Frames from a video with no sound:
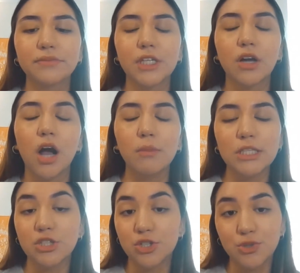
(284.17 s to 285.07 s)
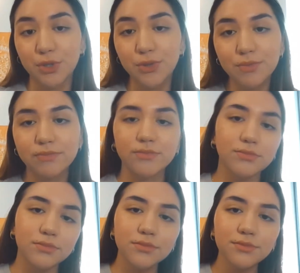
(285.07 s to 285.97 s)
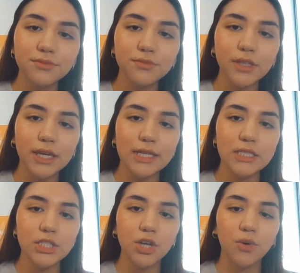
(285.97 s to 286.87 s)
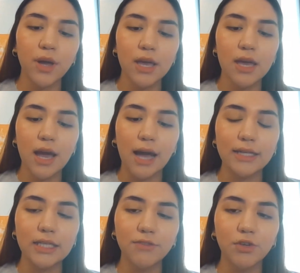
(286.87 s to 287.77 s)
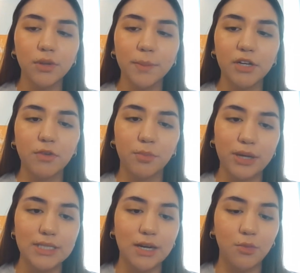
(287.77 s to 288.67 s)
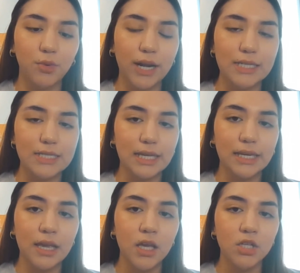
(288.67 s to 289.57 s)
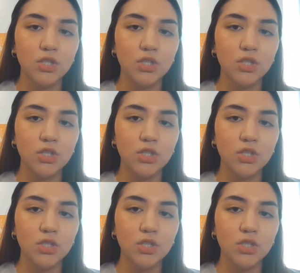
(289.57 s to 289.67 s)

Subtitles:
comments are true. And so I can give you a bit of a breakdown on what I did.